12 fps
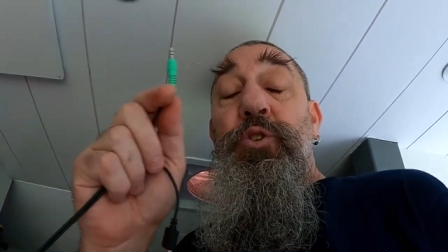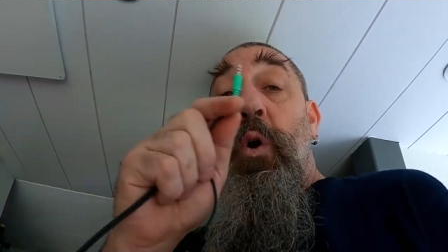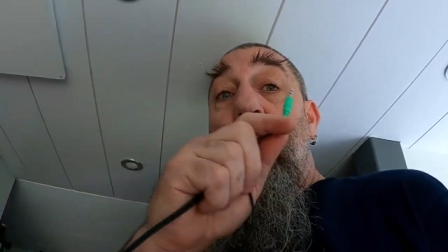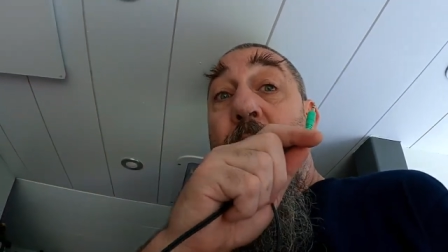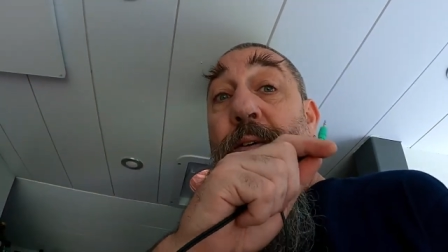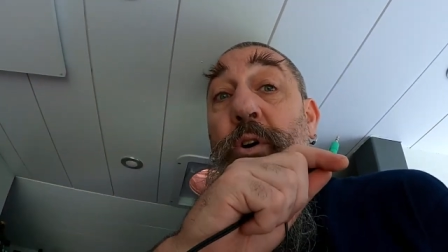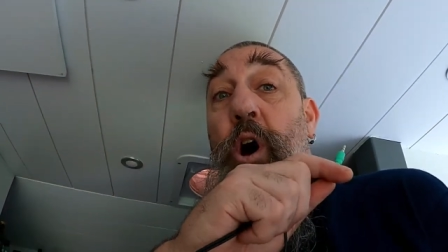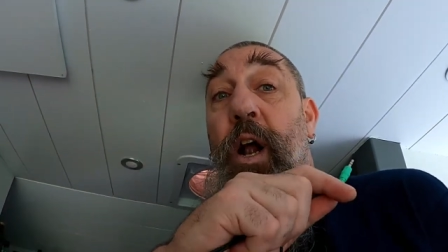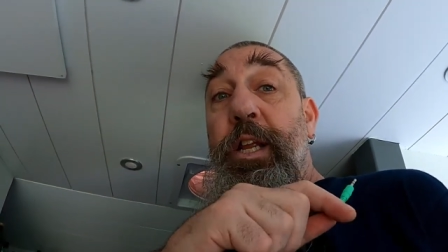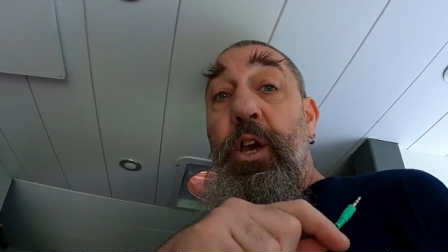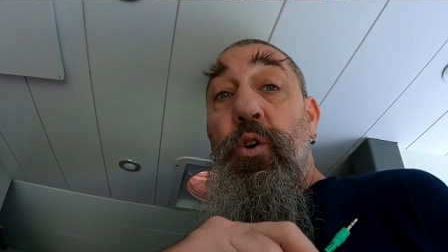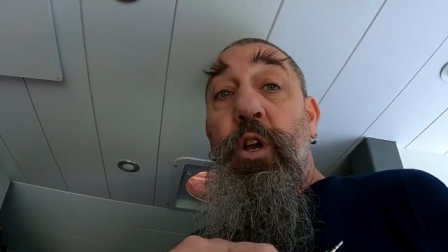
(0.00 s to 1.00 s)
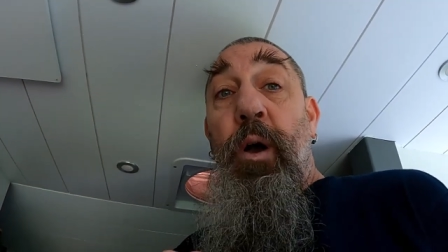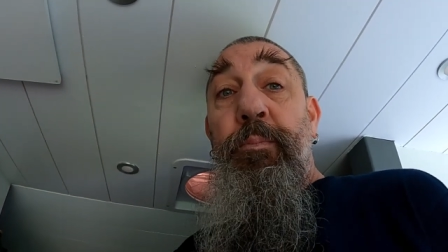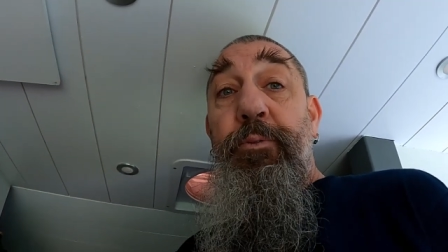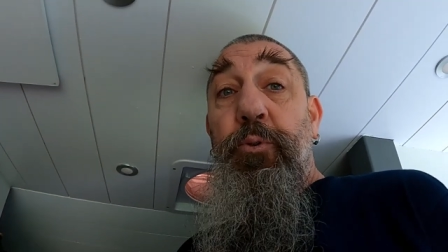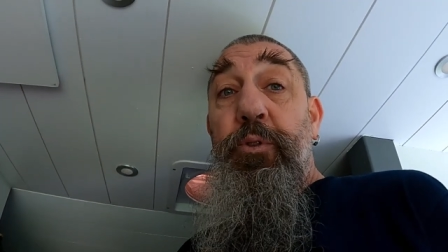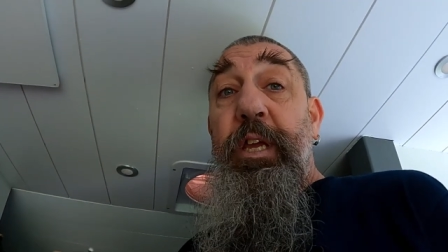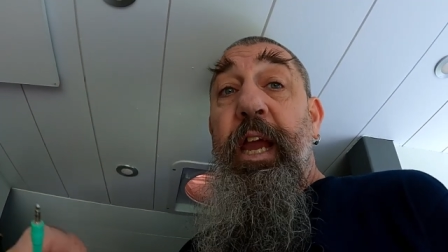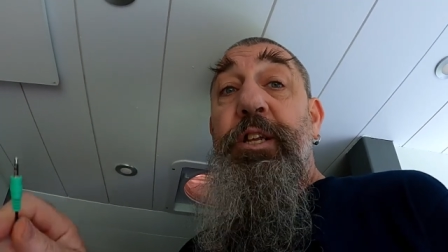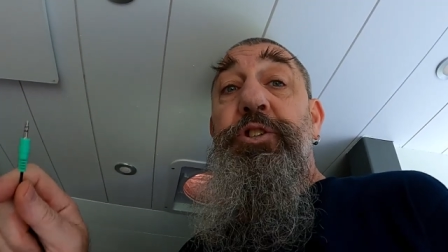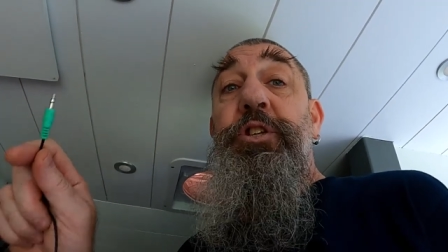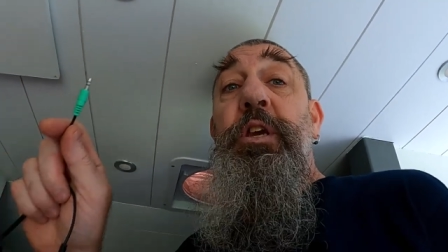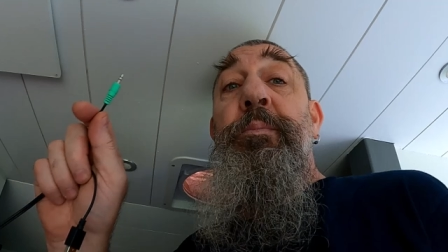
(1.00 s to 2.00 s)
so I'll have audio come through
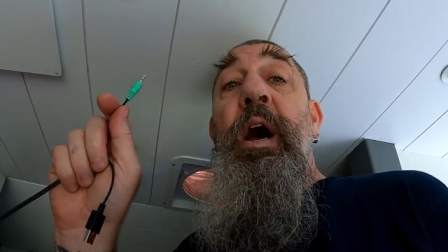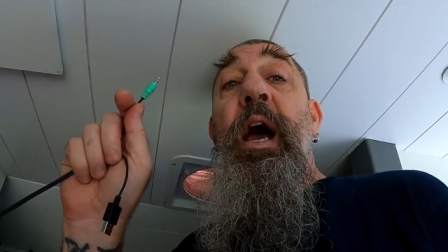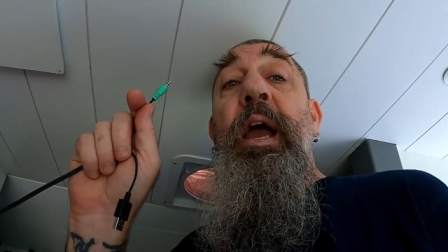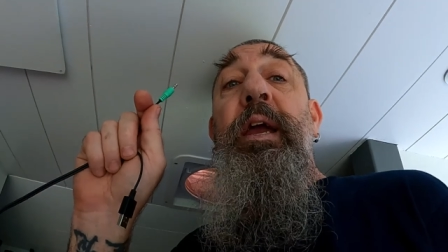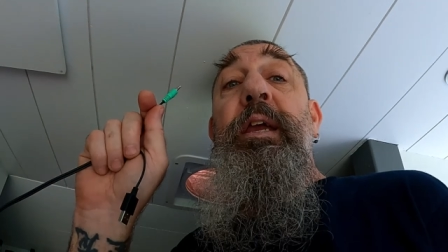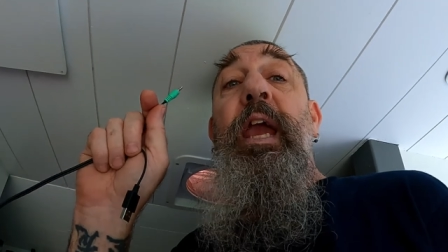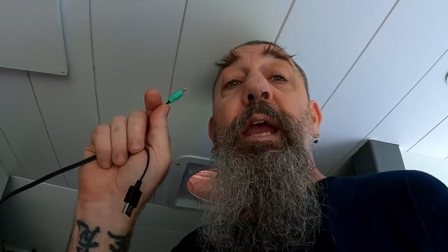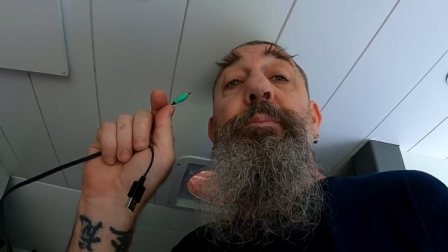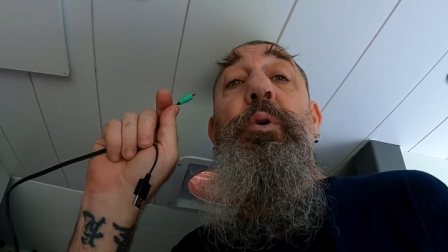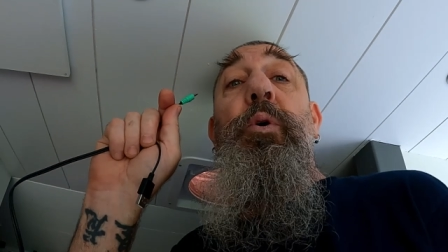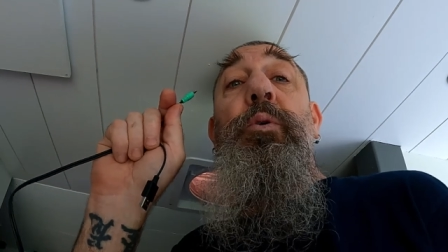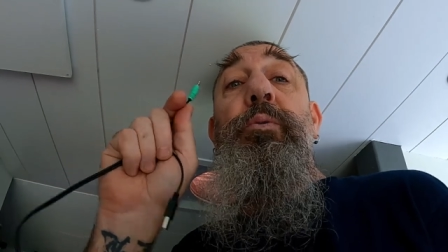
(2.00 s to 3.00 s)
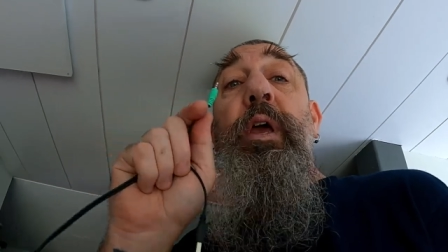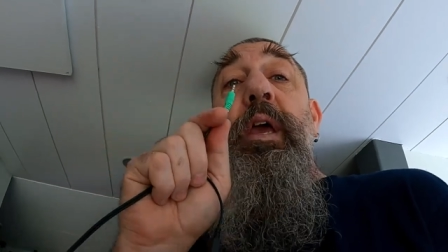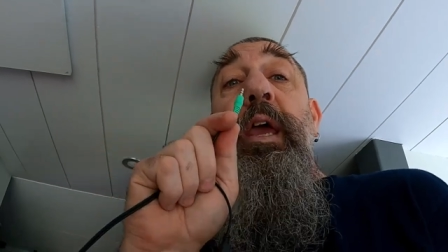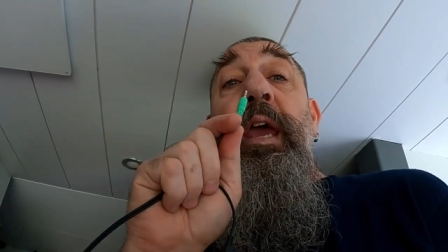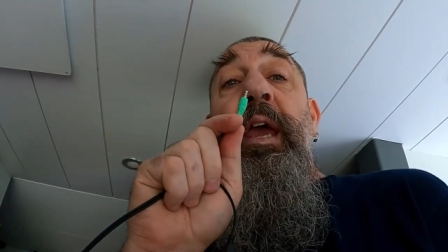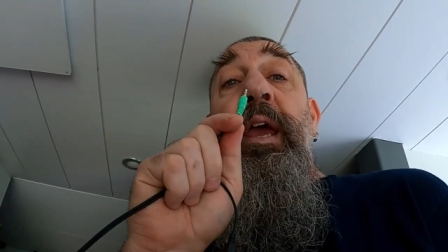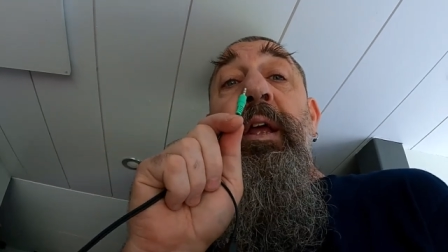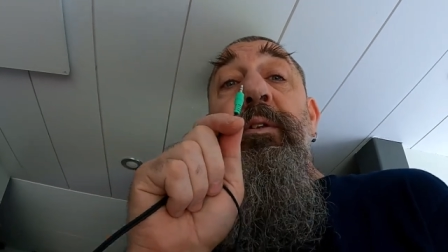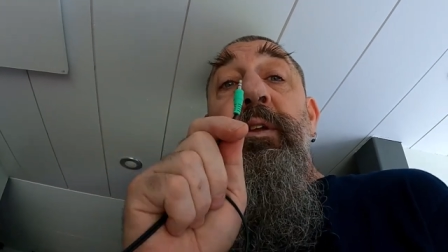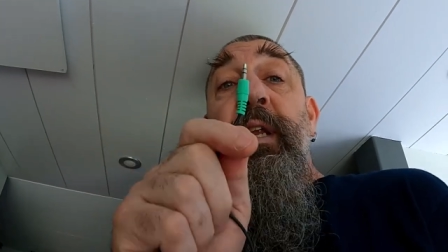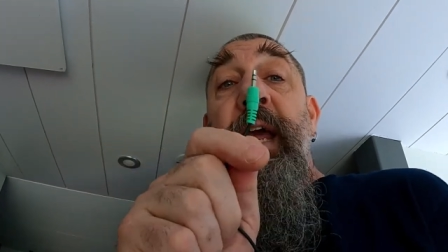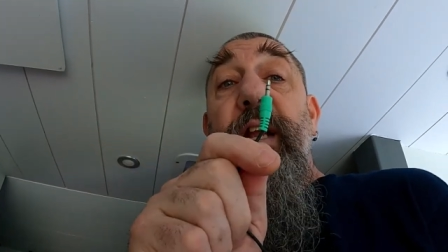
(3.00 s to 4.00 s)
the HDMI cable
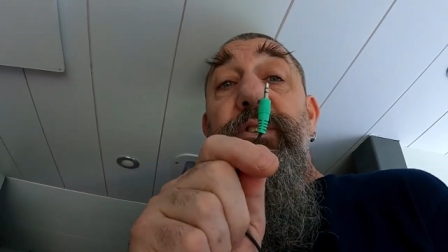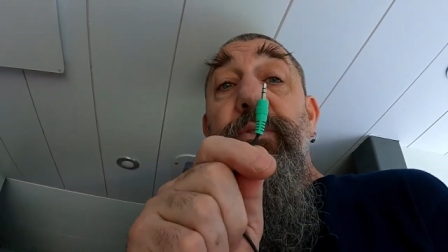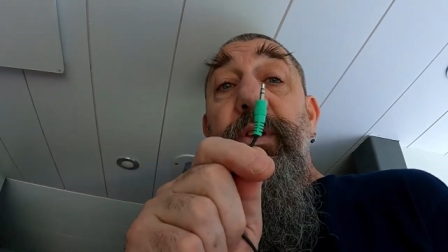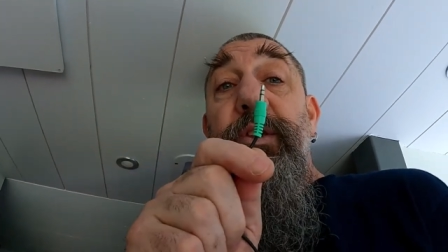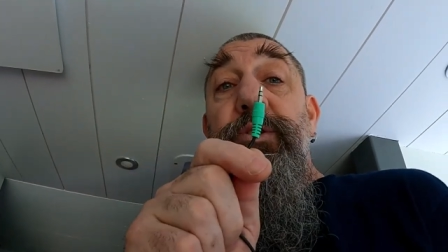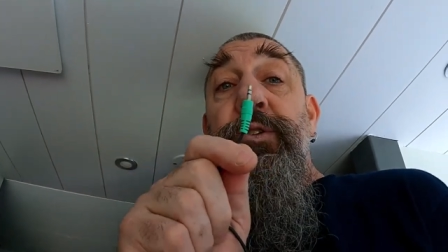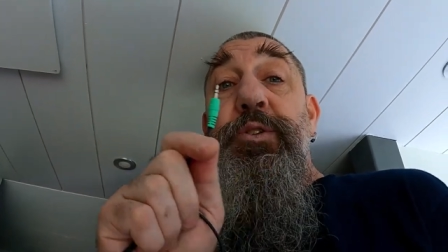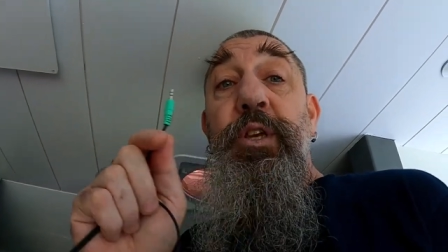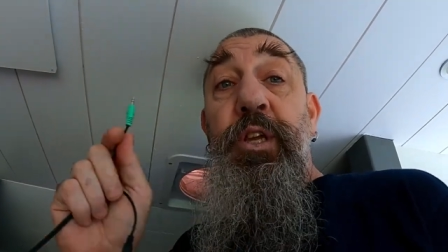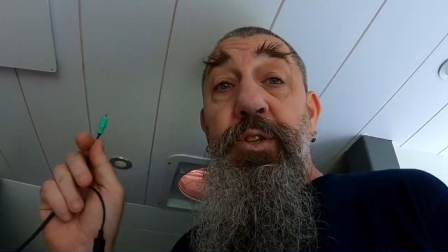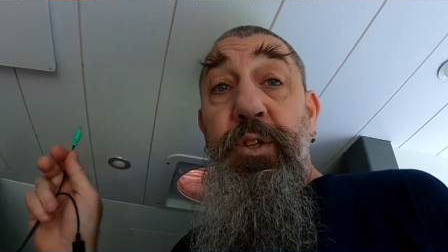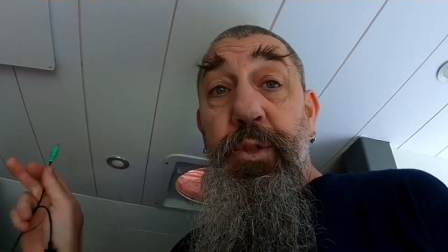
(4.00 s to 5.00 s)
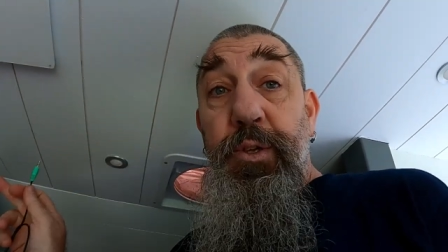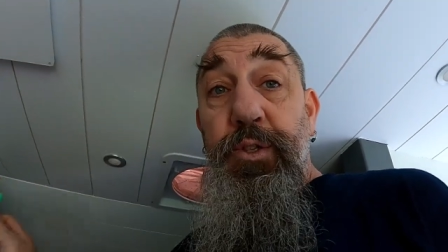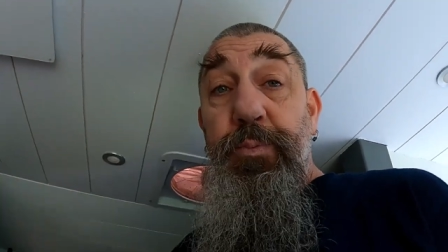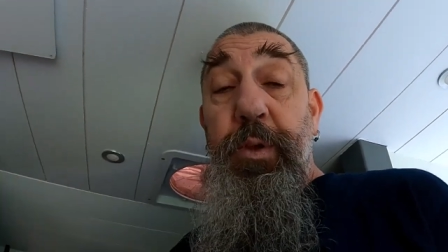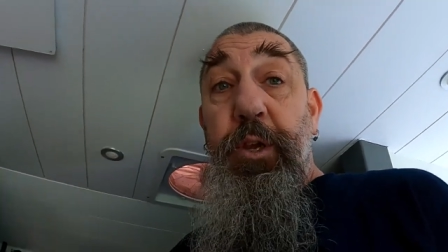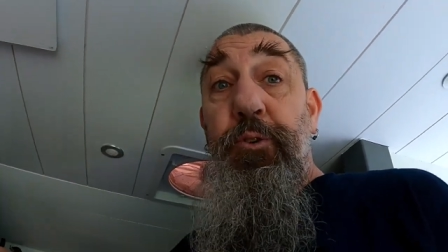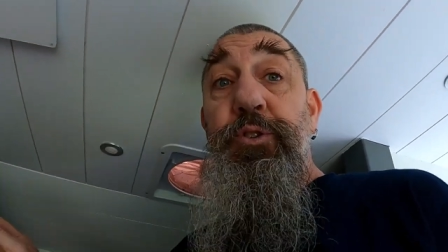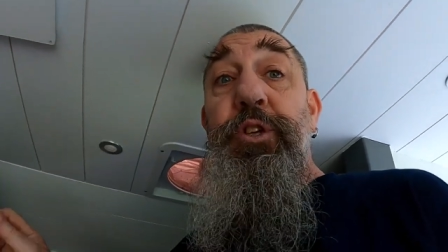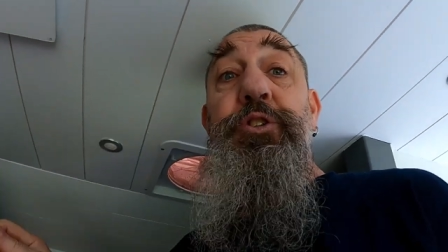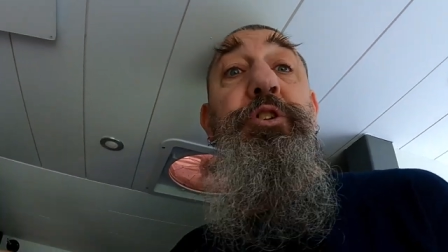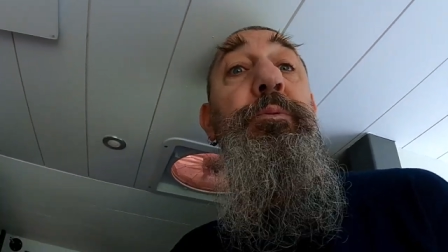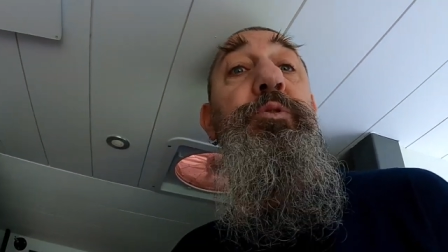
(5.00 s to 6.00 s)
and connect to this into this speaker
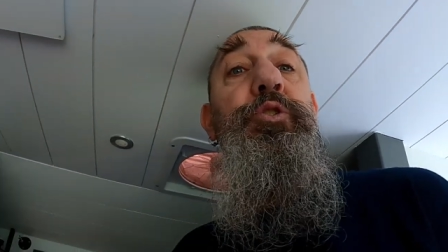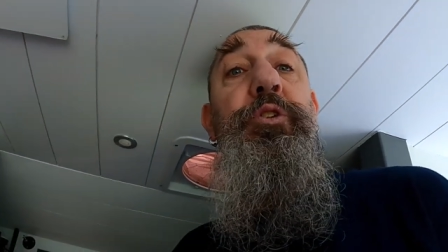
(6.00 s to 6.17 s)
system,